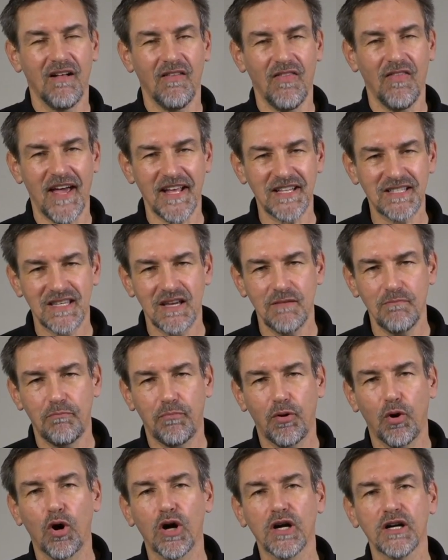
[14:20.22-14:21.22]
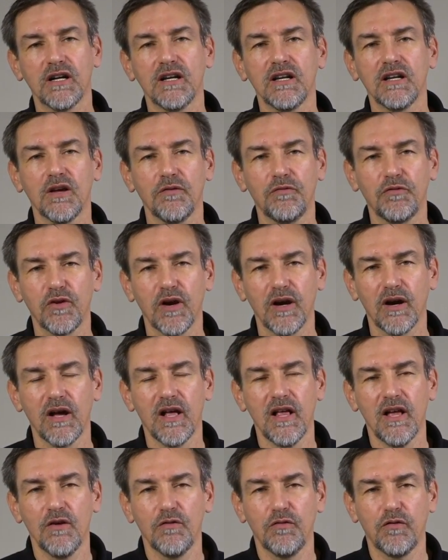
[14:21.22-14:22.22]
That's important if you
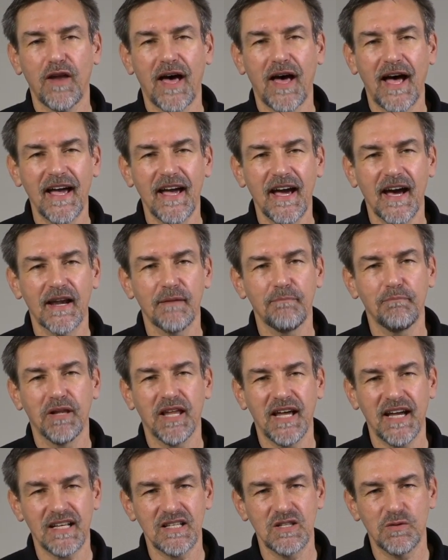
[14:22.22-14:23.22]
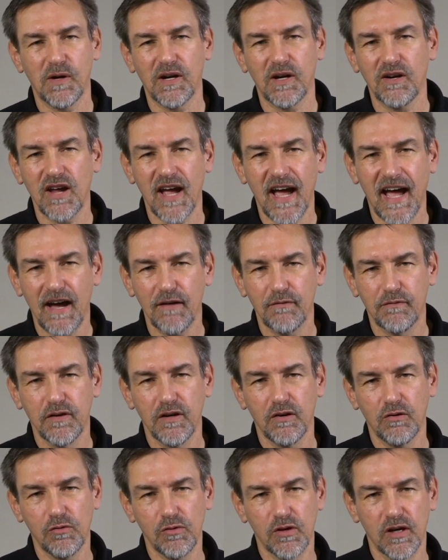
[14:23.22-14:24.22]
fly at a place where you have
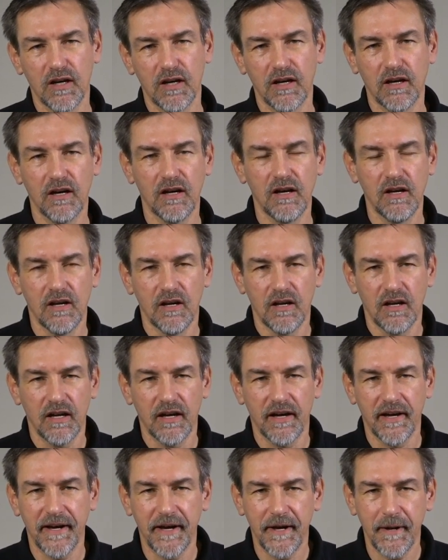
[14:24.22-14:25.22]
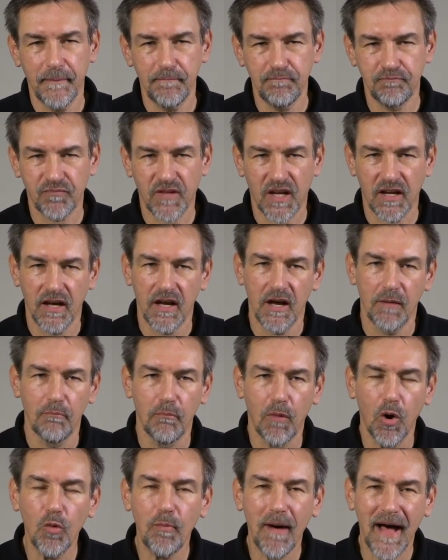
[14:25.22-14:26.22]
no a
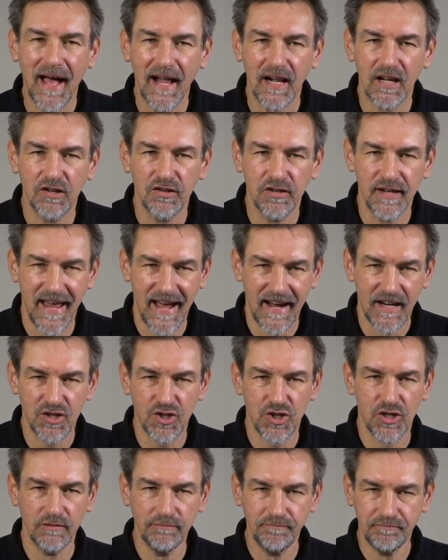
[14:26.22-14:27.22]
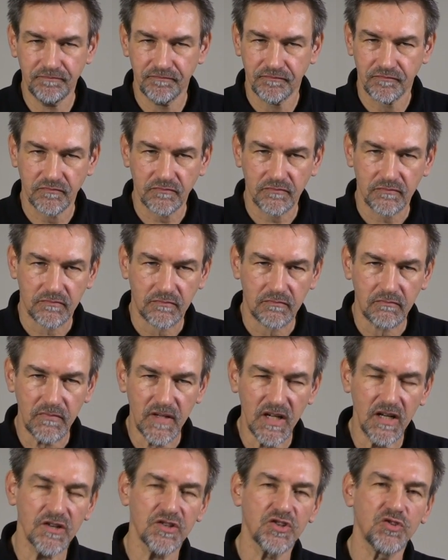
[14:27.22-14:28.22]
mobile connection
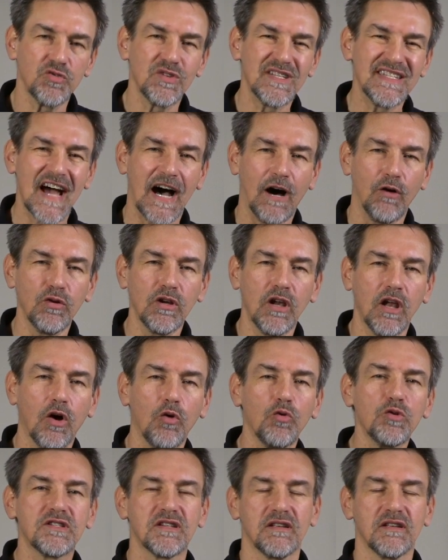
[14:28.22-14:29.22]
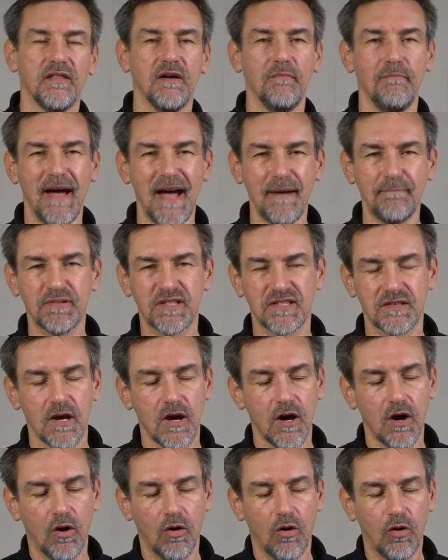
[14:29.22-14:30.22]
to download the maps,
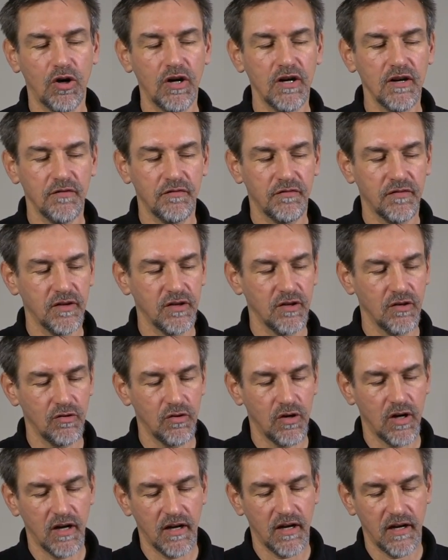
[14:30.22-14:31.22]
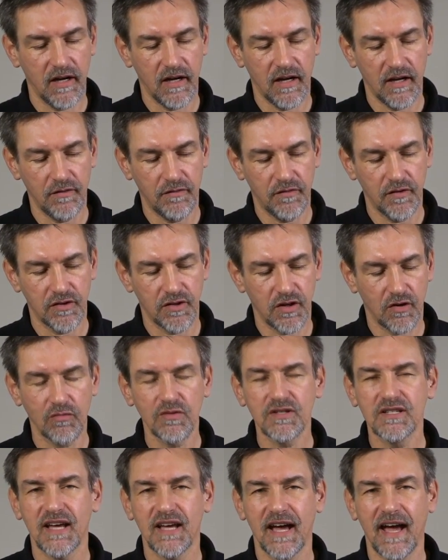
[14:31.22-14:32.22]
or if you
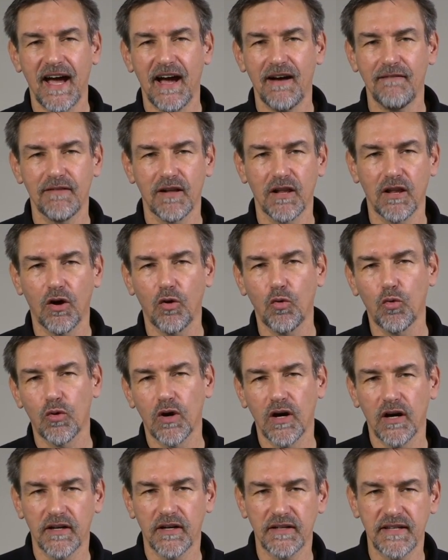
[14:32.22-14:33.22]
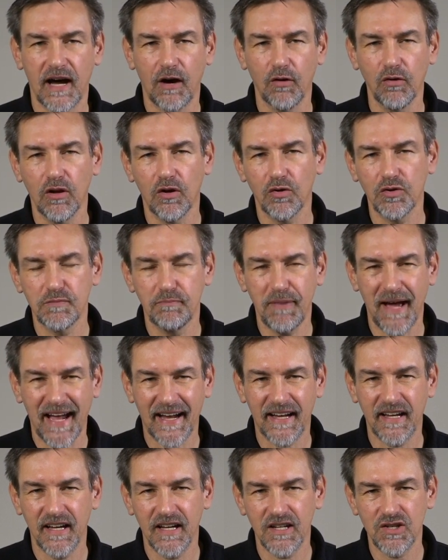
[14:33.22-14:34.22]
don't have a low download
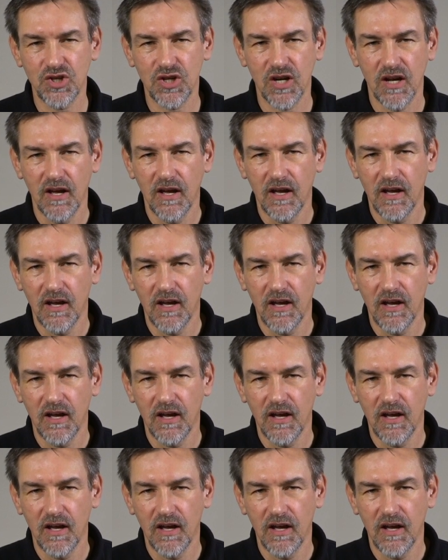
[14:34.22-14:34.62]
package.